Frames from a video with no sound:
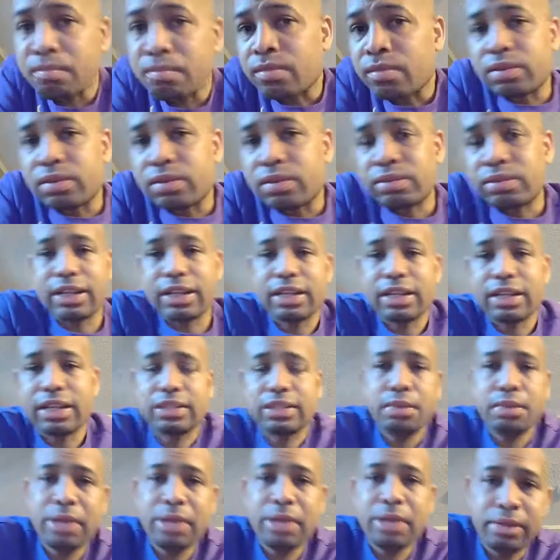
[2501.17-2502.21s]
Like I say,
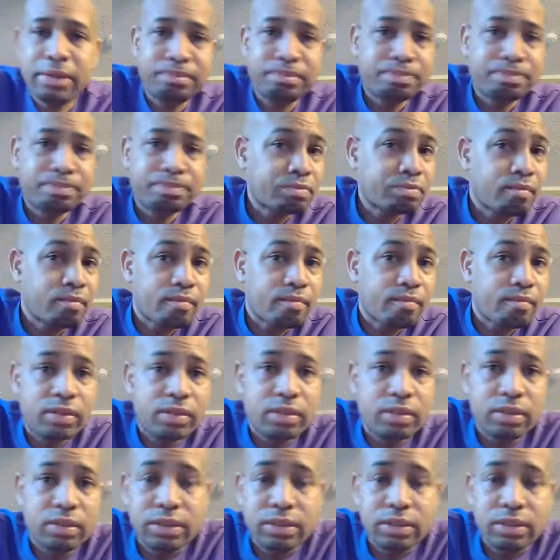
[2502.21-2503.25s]
man.
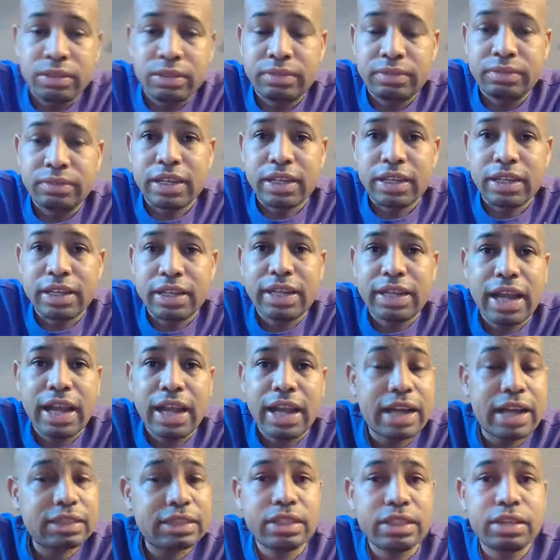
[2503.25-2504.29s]
Like I said, I
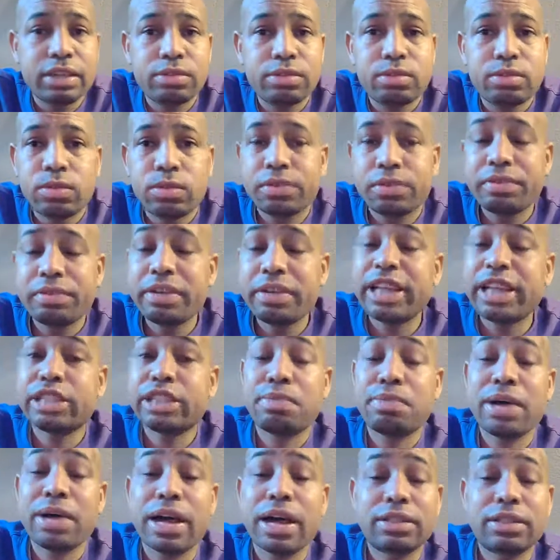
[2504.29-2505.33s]
just love the world of
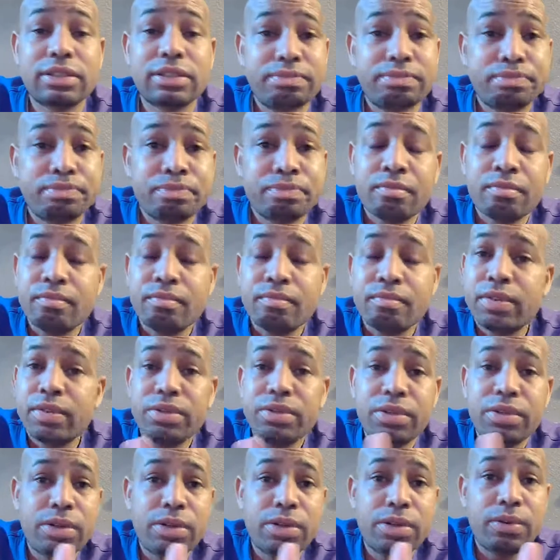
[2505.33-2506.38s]
Xbox. You
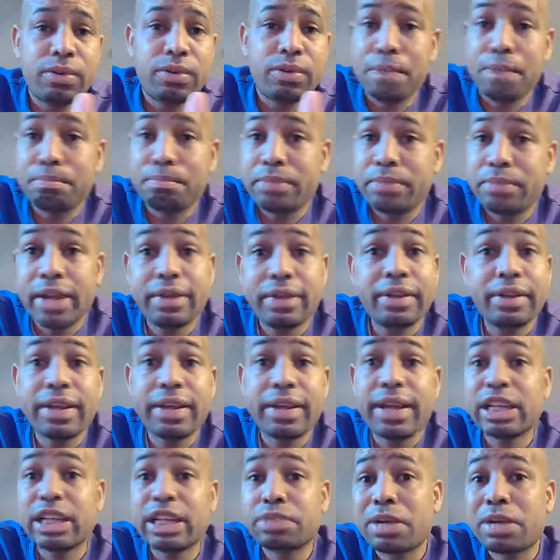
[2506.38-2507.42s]
know, I'm down in an
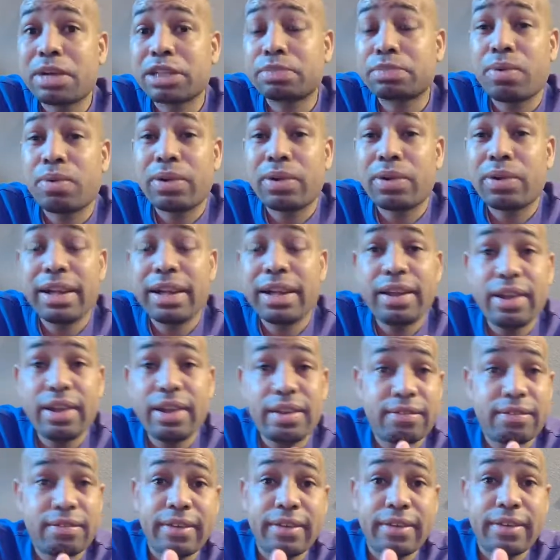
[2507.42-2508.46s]
Xbox party
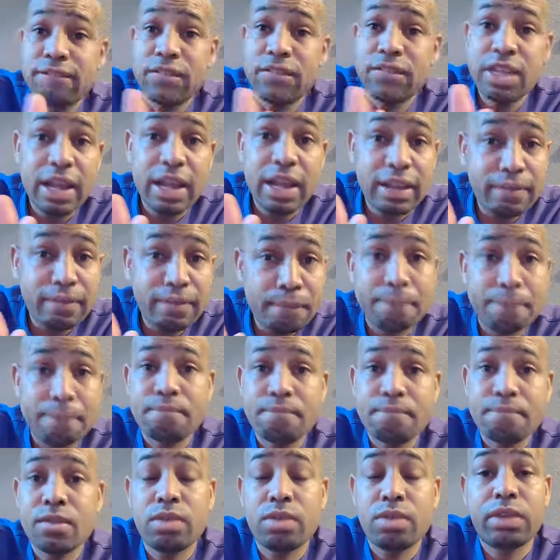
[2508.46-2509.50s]
every night. I
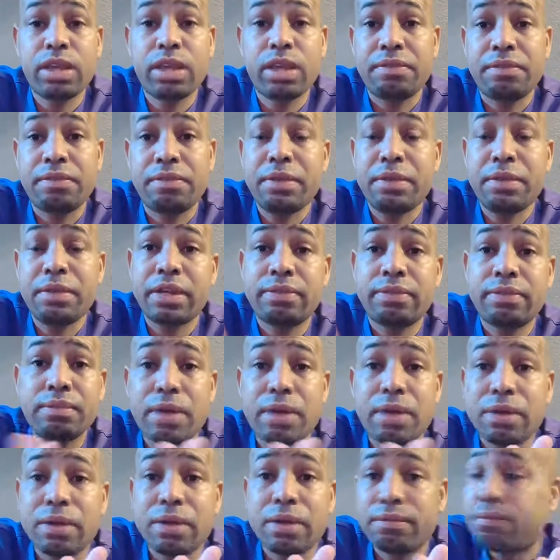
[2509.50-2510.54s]
don't care if I'm in there for
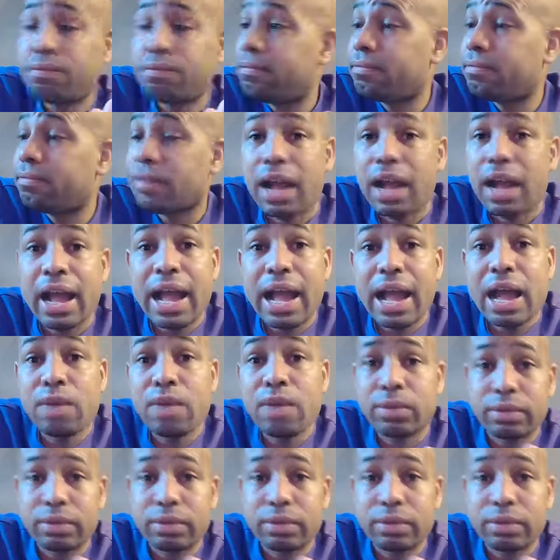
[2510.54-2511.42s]
about an hour.